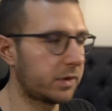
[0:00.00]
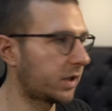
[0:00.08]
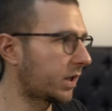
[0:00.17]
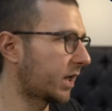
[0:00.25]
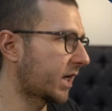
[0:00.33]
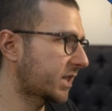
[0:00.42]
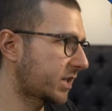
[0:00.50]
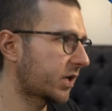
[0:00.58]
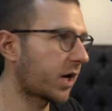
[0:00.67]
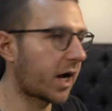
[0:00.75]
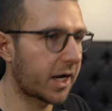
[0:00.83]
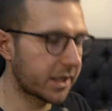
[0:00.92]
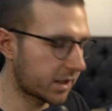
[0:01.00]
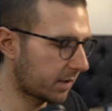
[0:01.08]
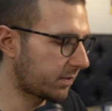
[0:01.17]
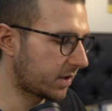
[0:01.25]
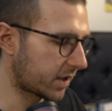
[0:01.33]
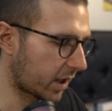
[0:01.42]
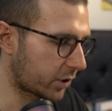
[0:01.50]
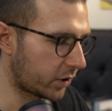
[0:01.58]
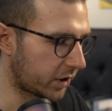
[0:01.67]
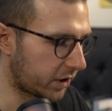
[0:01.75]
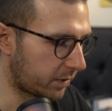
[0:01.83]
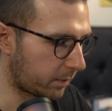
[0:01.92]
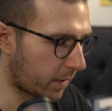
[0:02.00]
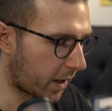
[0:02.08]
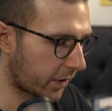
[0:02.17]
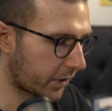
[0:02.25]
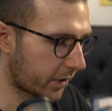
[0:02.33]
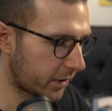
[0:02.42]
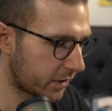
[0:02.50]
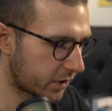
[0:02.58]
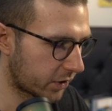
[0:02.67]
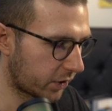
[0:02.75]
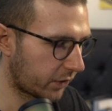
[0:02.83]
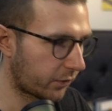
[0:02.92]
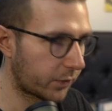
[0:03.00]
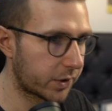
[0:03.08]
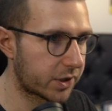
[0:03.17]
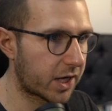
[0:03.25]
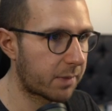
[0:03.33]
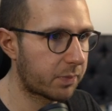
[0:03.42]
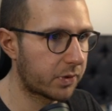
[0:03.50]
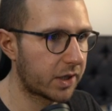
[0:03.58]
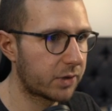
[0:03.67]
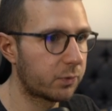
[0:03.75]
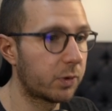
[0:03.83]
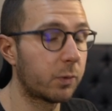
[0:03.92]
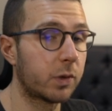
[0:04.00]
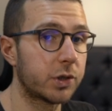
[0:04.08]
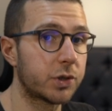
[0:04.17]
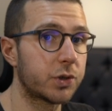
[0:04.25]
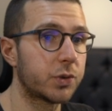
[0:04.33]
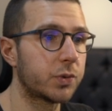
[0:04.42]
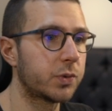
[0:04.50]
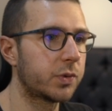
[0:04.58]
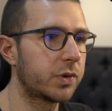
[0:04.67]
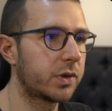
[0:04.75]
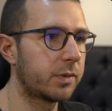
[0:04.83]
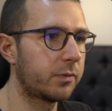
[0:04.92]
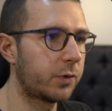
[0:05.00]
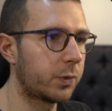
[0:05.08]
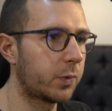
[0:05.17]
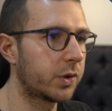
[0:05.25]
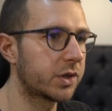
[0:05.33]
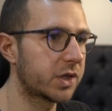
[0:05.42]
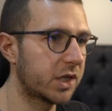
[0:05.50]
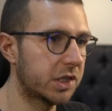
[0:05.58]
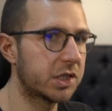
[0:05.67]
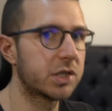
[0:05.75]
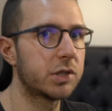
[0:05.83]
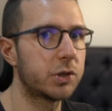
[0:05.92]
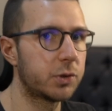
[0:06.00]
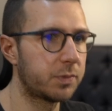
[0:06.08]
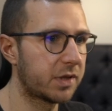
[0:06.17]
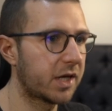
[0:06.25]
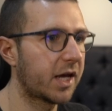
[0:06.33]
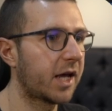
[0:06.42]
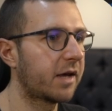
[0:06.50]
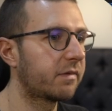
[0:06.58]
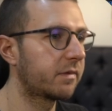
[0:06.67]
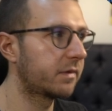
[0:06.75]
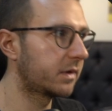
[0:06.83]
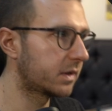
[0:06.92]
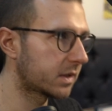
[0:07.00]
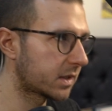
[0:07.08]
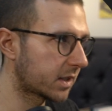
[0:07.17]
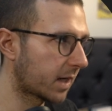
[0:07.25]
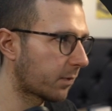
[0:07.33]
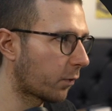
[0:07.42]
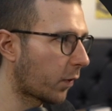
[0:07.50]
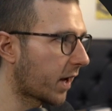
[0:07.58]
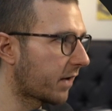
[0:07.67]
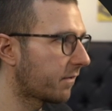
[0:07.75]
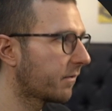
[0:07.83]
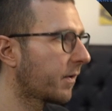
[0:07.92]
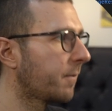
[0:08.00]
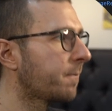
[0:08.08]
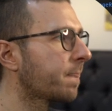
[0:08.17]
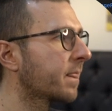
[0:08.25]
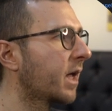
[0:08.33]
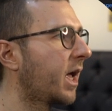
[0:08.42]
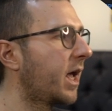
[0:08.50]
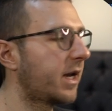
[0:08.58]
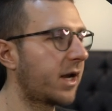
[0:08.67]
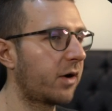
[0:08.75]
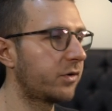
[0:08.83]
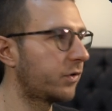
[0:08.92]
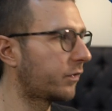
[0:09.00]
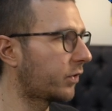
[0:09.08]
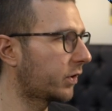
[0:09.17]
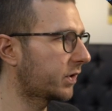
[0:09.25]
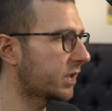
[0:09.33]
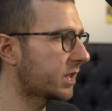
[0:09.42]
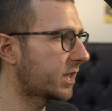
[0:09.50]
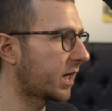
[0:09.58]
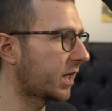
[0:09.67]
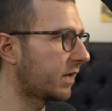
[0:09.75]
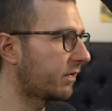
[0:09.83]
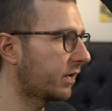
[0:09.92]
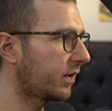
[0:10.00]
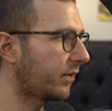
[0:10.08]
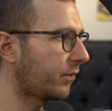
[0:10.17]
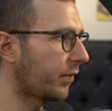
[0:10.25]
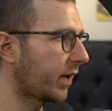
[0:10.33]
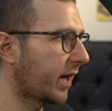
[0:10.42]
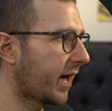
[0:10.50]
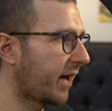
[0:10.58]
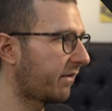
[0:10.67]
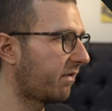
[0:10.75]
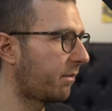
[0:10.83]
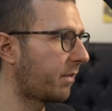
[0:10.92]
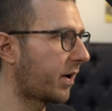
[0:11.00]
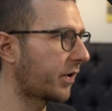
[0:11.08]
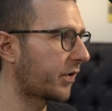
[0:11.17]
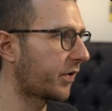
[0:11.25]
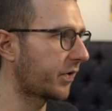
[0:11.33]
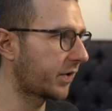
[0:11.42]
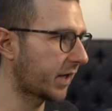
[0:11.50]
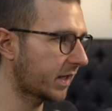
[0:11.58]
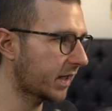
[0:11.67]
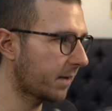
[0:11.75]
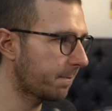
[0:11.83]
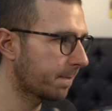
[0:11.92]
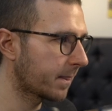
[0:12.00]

the cluster item is actually the marker. So if we tap on it, we want you, we want it to behave the same way. Now you've noticed that even if we have marker data,